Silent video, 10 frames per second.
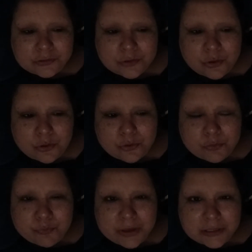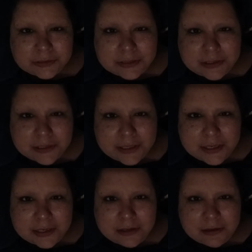So
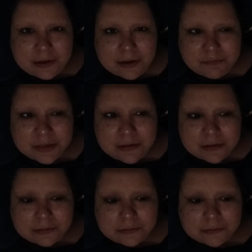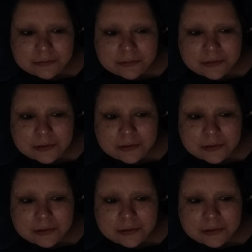basically, I'm in this